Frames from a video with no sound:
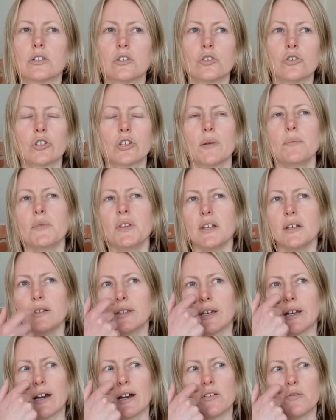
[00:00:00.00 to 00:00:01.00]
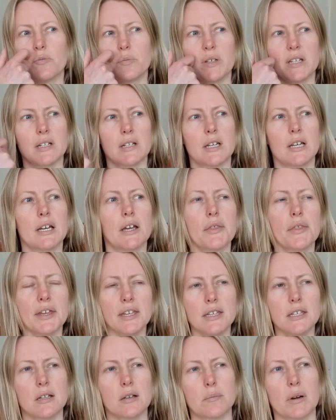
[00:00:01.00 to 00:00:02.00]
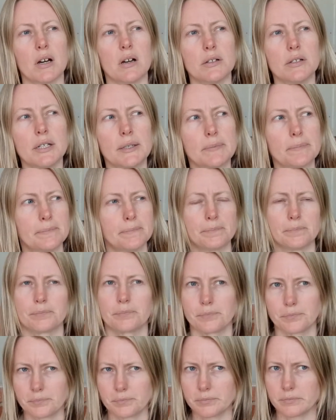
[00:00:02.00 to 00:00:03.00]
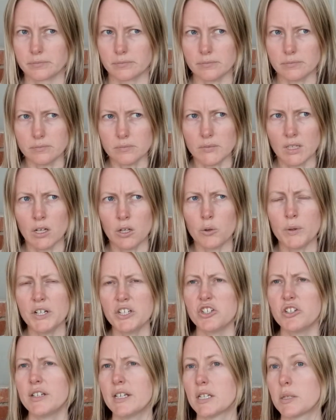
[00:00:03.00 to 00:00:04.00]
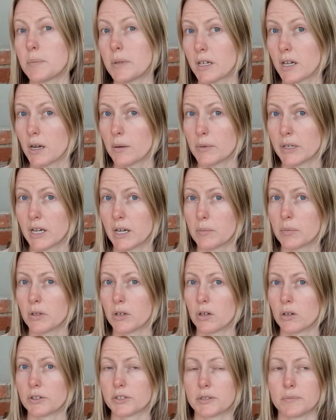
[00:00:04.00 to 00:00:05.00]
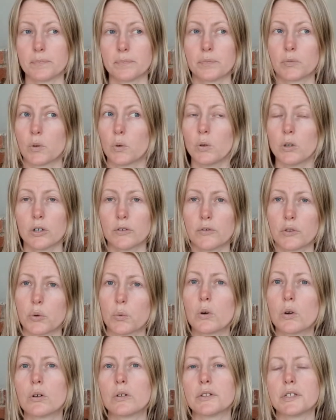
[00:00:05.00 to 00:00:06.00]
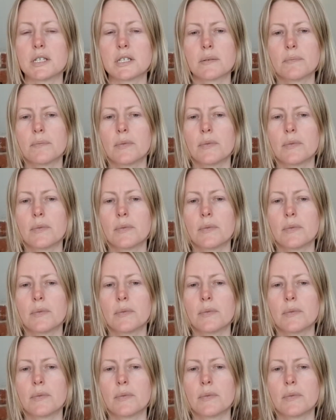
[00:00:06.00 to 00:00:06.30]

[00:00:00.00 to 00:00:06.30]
Something that I've been thinking about, a question that's been coming up a lot all over the world is,